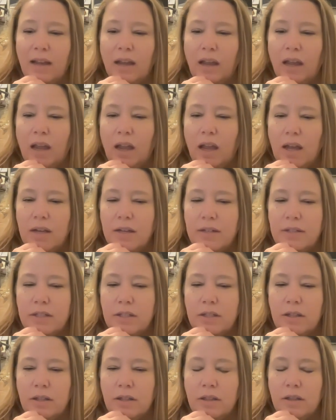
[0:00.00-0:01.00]
And
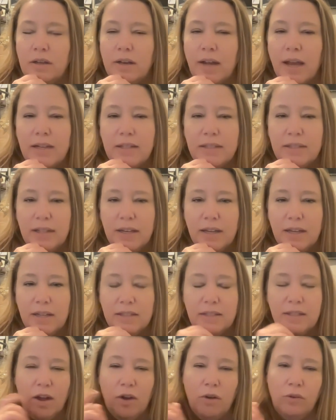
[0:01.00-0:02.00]
the nice thing
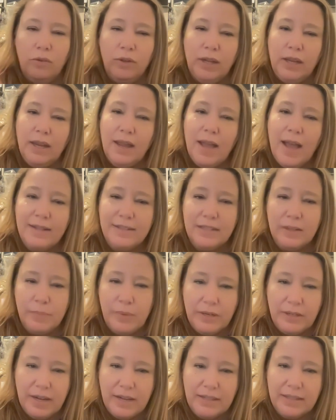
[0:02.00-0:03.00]
is, not only has it
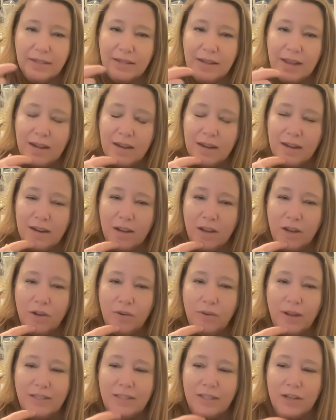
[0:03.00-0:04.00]
been designated a
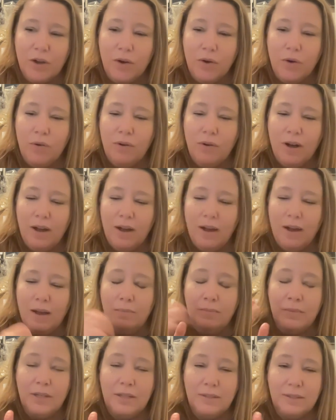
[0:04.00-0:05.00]

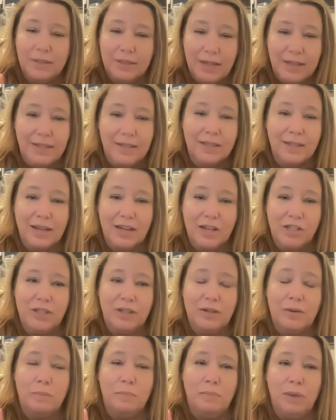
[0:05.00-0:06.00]
UNESCO
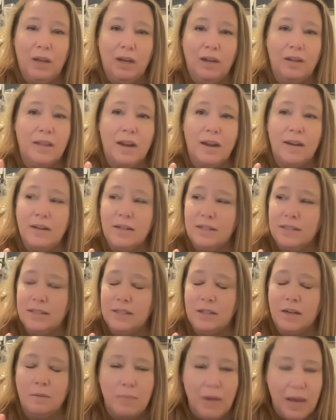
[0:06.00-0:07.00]
designation, meaning that it is an
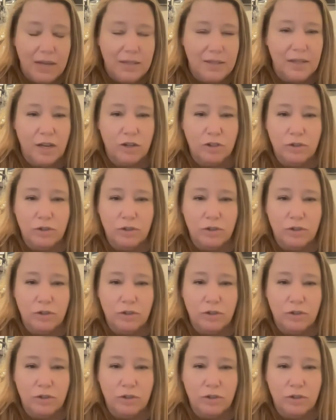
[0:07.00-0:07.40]
amazing